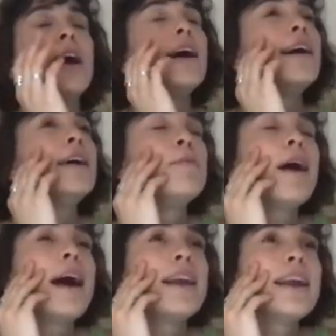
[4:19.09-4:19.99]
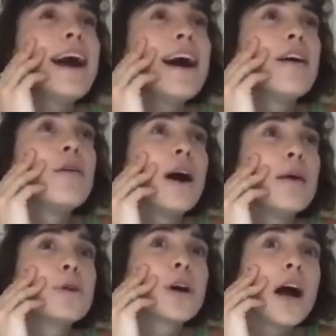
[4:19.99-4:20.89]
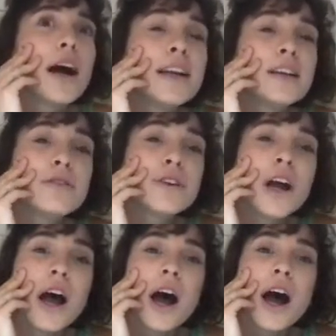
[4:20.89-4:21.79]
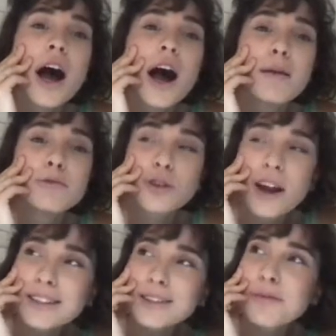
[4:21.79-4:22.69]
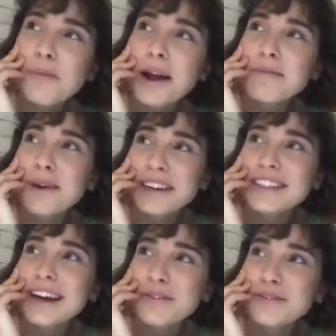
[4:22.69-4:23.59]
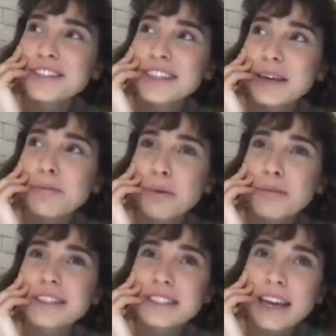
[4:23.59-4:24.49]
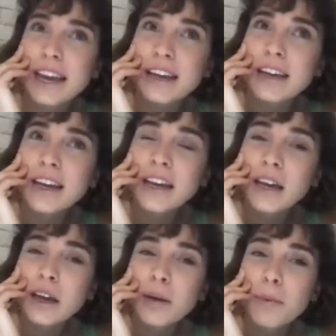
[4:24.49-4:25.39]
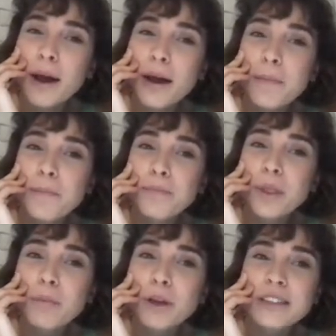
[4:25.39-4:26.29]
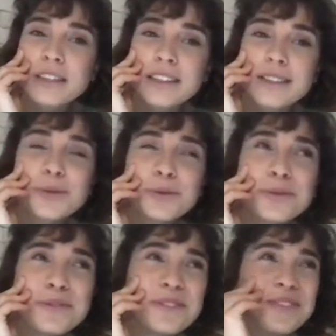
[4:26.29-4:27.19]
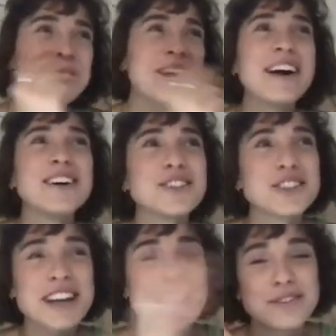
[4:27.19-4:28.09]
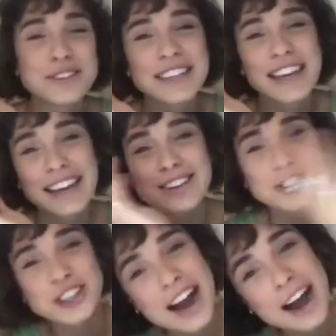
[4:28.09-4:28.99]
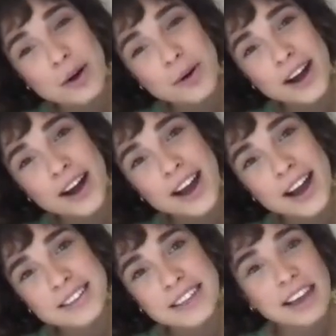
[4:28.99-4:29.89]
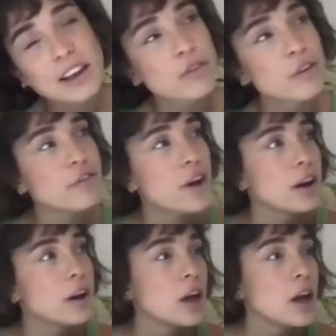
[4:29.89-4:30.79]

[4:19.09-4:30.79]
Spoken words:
And now I'm trying to remind myself to keep up the singing, because it's all well just kind of singing in the shower and singing for fun.